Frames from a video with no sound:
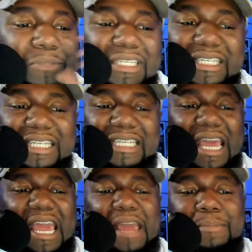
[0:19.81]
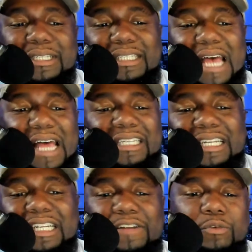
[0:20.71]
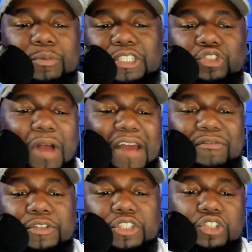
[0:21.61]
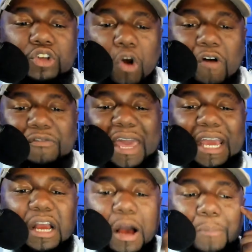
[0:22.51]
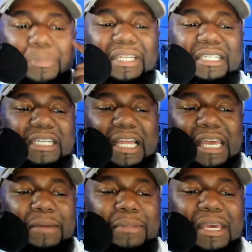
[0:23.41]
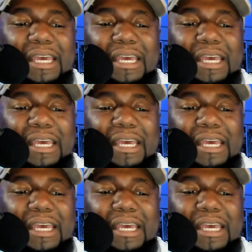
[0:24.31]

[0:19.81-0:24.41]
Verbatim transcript: it says Amazon delivery drivers scoff at companies' claim